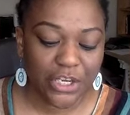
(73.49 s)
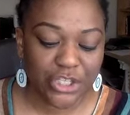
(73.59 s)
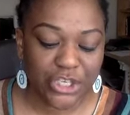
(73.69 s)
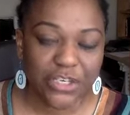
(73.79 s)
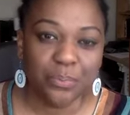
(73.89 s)

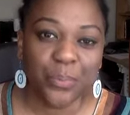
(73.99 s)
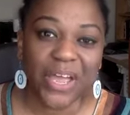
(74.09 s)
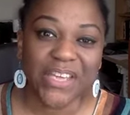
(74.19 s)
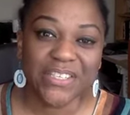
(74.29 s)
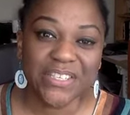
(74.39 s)
she'd
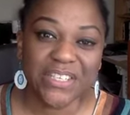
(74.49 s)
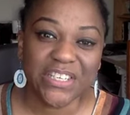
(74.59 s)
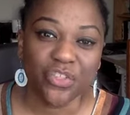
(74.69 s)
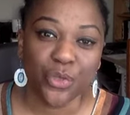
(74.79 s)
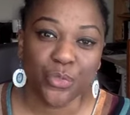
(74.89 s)
basked
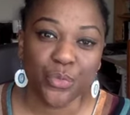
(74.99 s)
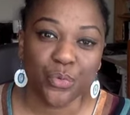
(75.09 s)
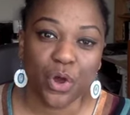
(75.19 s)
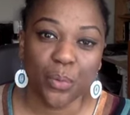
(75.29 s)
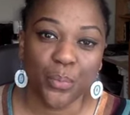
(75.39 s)
in the
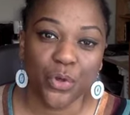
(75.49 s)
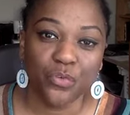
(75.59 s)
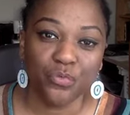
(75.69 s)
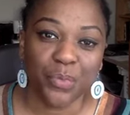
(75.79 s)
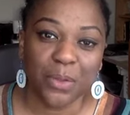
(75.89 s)
throb
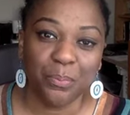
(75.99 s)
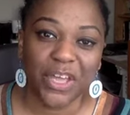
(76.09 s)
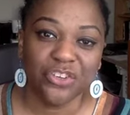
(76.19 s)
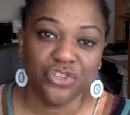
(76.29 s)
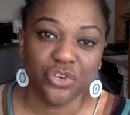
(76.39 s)
of my
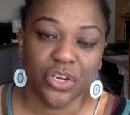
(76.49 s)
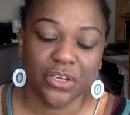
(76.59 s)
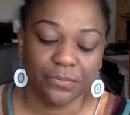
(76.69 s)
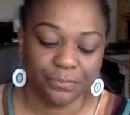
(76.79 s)
mantra.